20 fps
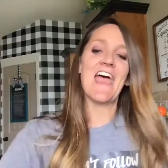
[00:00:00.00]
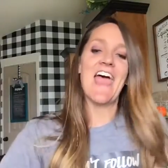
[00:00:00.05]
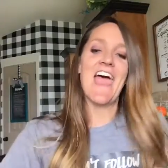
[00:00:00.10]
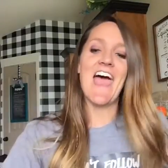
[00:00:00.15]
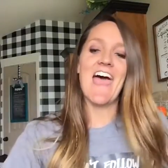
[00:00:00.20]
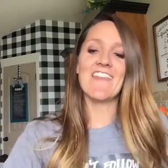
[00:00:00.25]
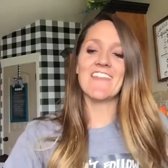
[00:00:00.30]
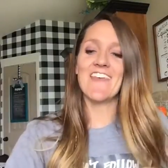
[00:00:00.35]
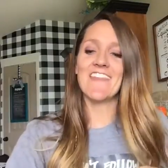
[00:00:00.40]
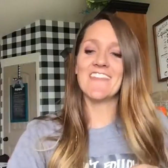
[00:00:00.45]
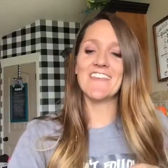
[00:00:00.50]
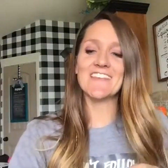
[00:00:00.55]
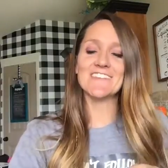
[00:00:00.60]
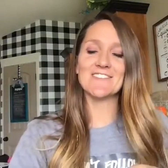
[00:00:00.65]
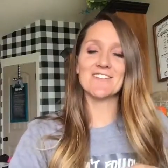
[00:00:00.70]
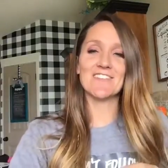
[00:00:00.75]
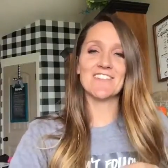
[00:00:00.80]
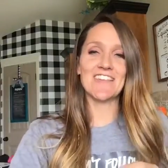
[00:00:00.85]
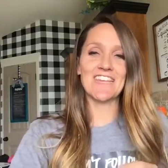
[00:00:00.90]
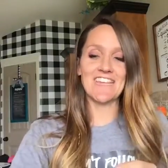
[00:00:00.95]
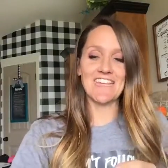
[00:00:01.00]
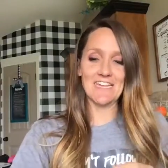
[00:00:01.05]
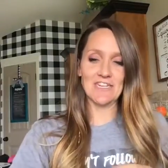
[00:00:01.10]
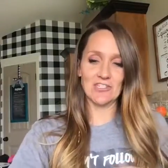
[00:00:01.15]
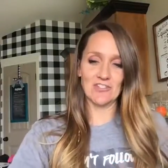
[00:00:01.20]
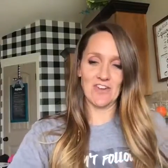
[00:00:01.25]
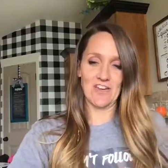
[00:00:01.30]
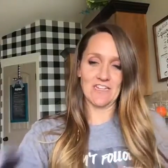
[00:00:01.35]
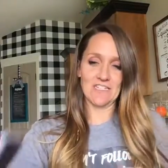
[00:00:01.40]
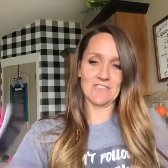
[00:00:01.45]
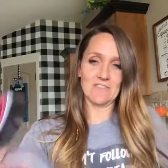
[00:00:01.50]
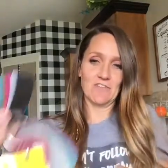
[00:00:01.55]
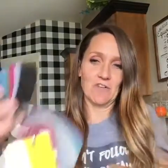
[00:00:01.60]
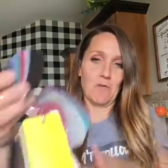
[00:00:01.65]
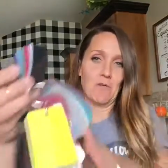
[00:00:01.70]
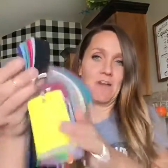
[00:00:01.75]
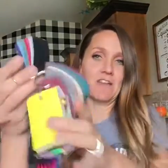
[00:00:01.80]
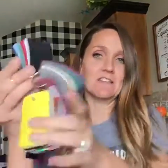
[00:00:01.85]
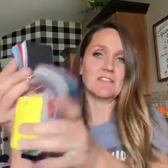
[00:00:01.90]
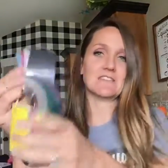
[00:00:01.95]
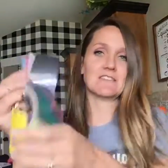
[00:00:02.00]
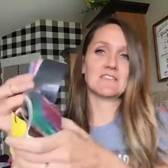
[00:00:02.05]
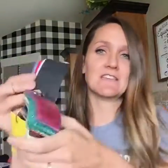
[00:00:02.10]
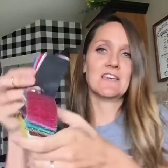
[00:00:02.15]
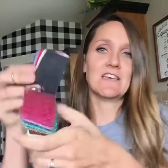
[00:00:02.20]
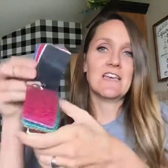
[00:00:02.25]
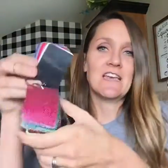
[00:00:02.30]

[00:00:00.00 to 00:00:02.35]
And then these are the heat transfer ones.